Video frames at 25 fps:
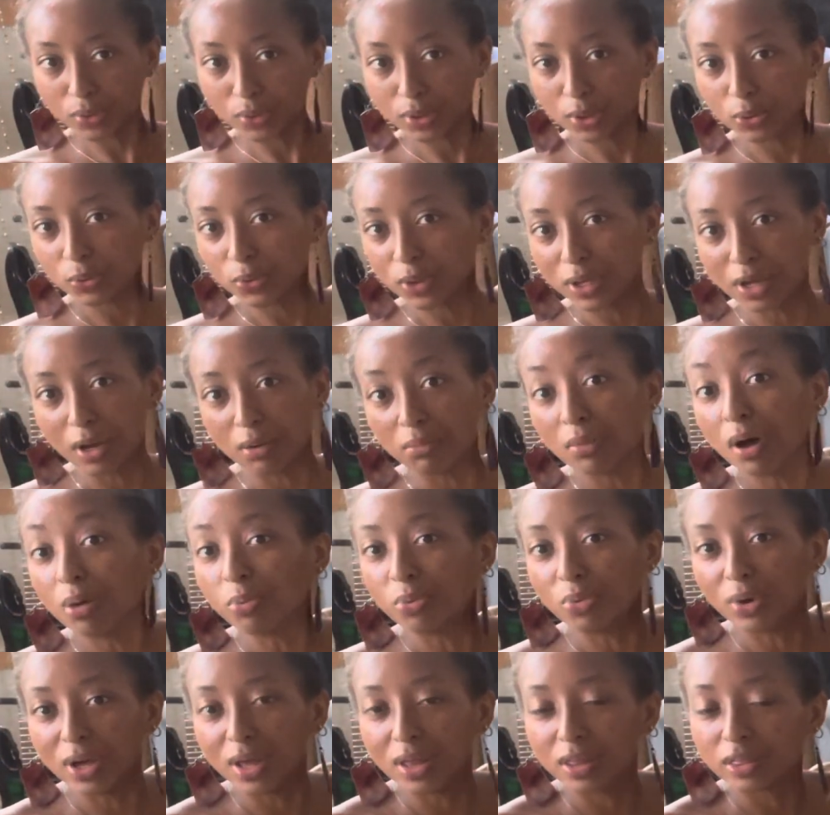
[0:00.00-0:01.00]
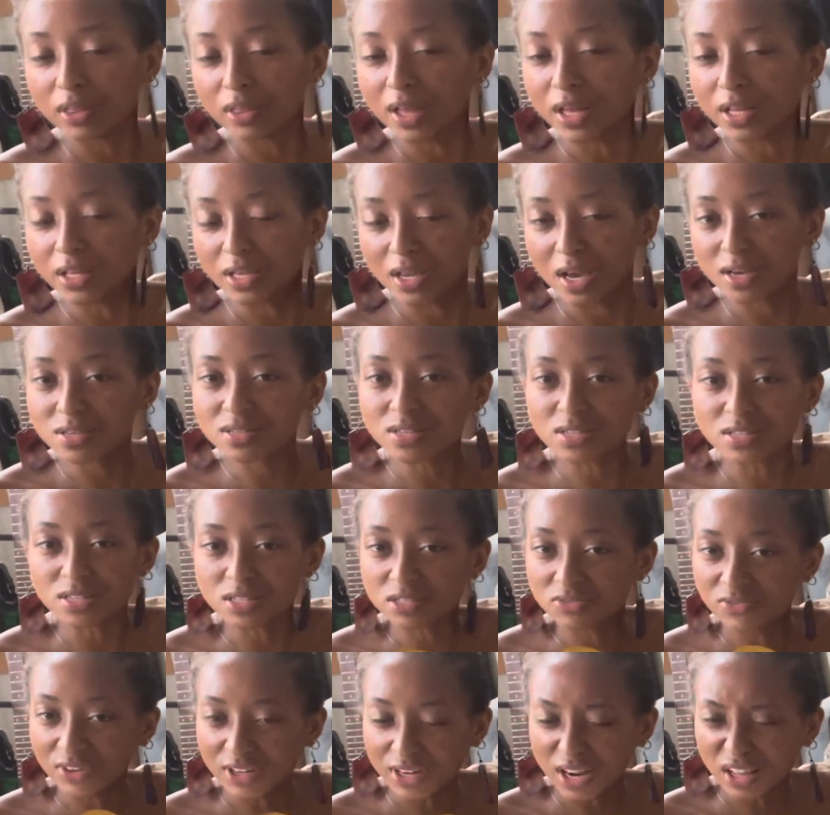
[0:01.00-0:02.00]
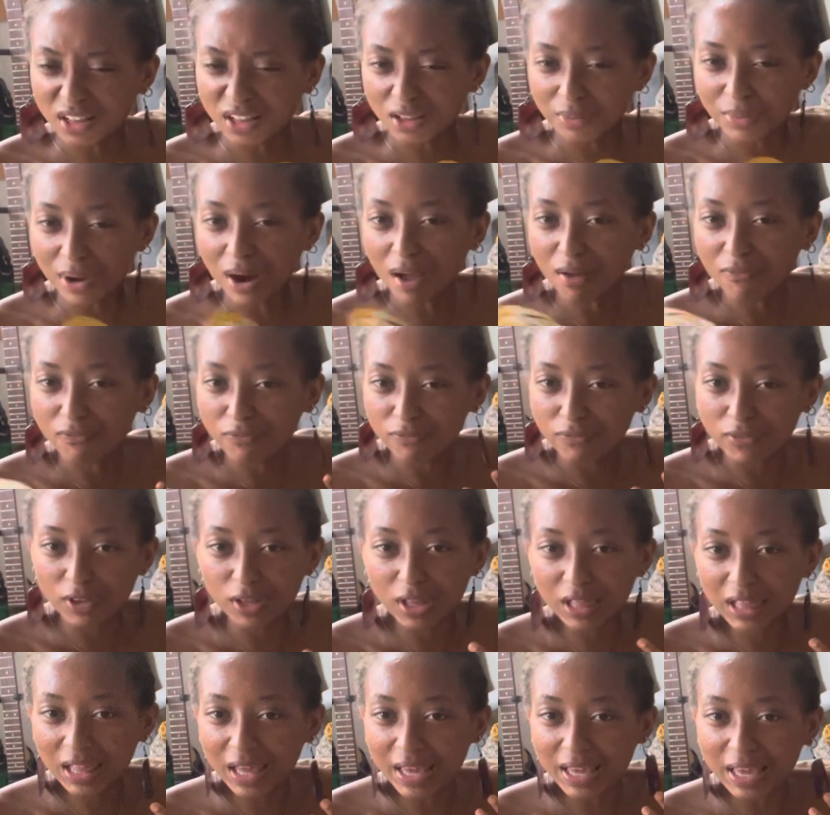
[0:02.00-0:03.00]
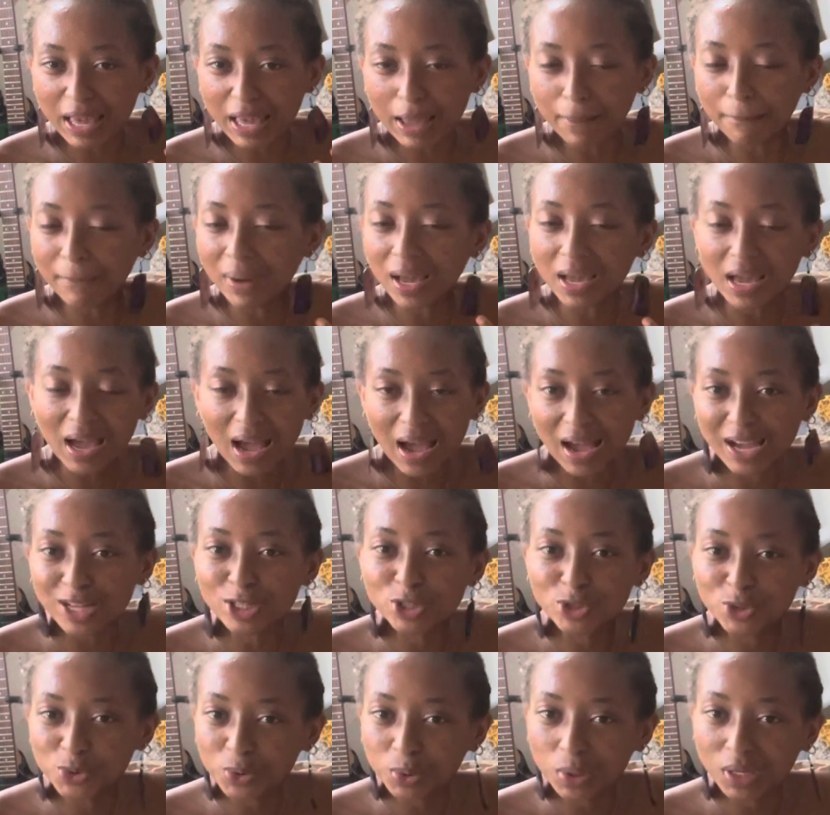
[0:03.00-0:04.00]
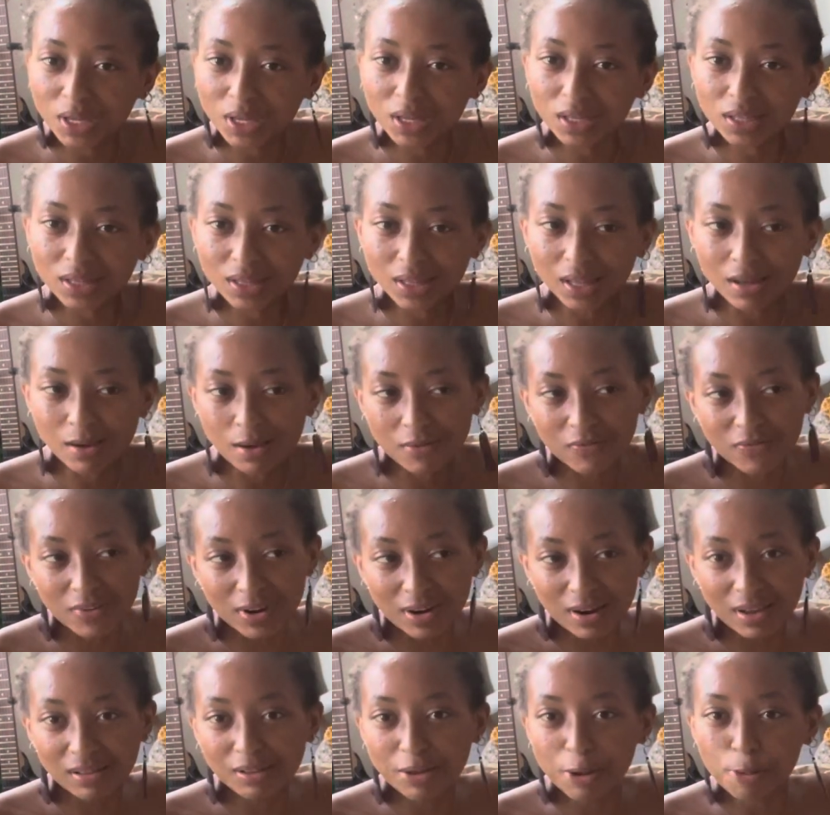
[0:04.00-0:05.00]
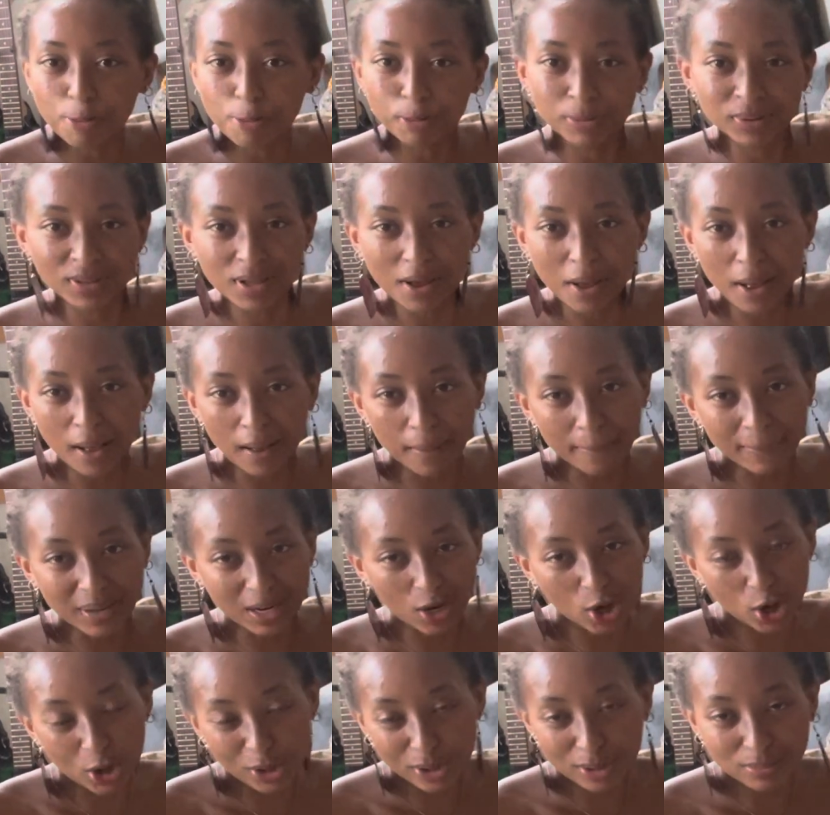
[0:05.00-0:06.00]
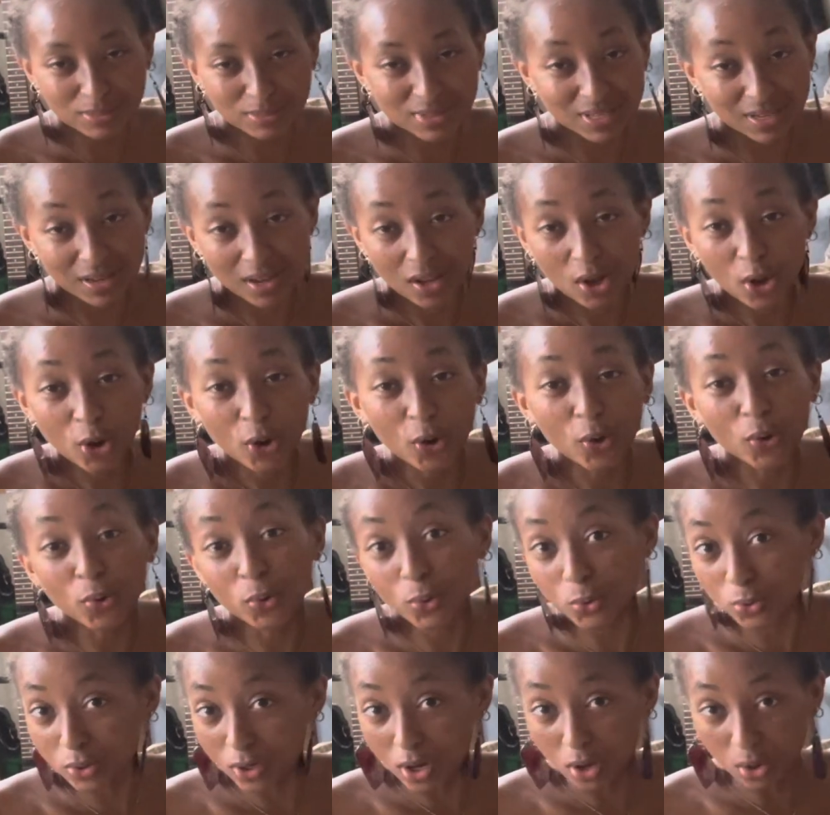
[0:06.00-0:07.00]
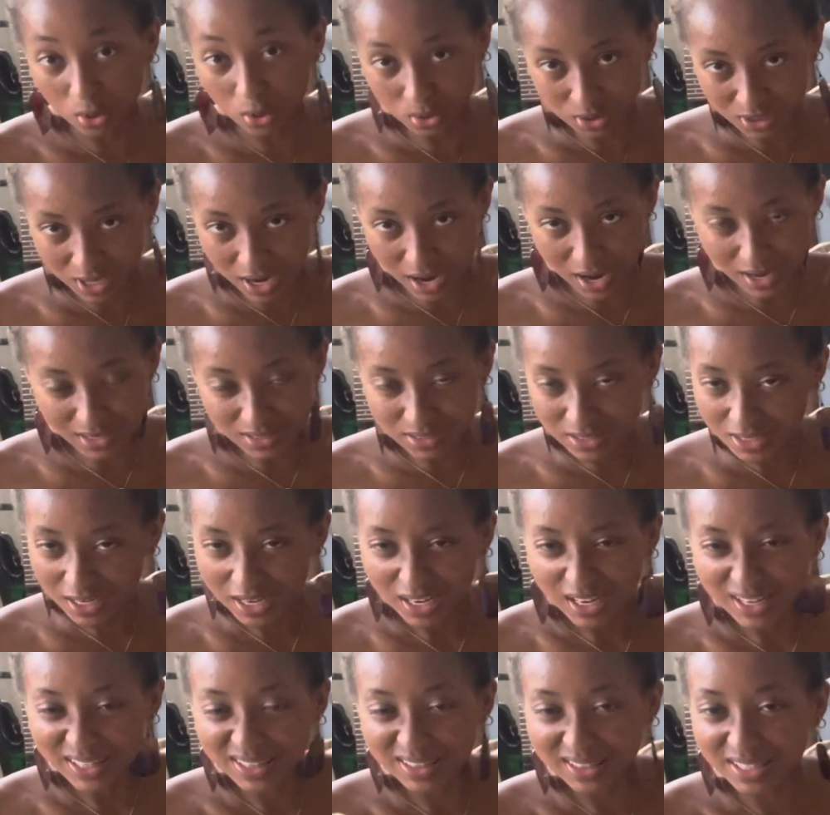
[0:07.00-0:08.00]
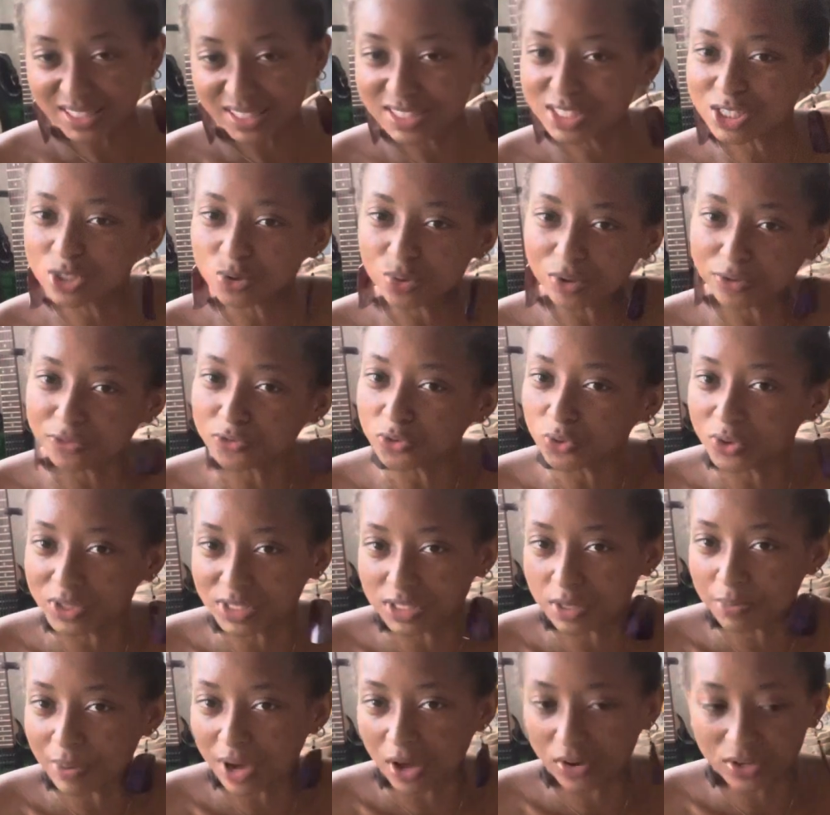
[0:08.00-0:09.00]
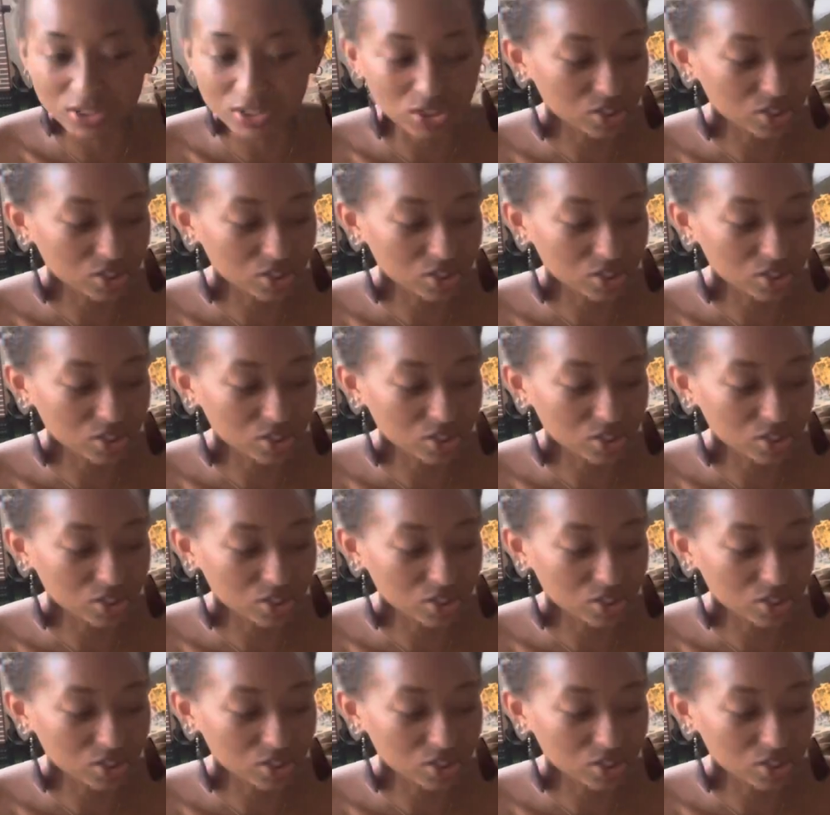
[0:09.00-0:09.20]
we come up with. And yes, this is vanilla, but I feel like it might add to it, like vanilla and plum and herbs. Who knows, guys? This is what food is about. It's